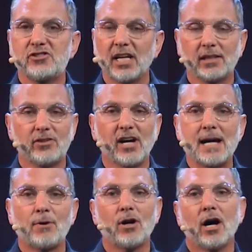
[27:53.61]
Set the
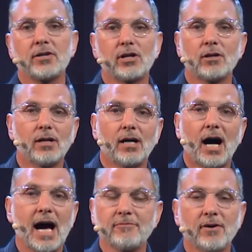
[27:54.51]
timer on your
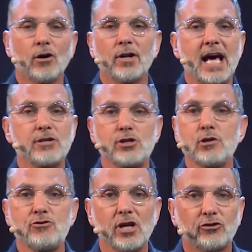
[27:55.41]
iPhone, and
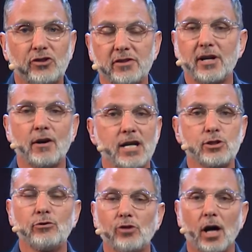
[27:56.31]
you just sit there
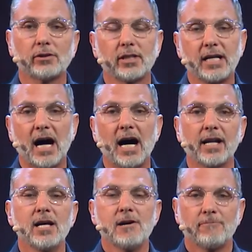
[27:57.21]
and you talk to
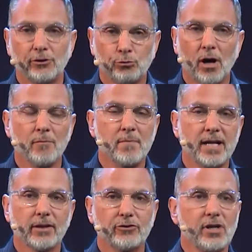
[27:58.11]
God for 12
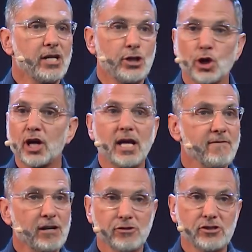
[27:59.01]
minutes. You're going to
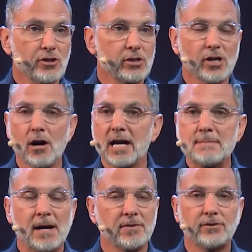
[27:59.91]
eventually start
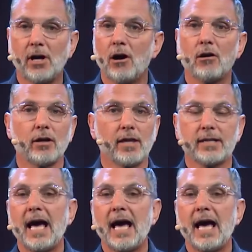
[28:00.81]
talking about the dog or the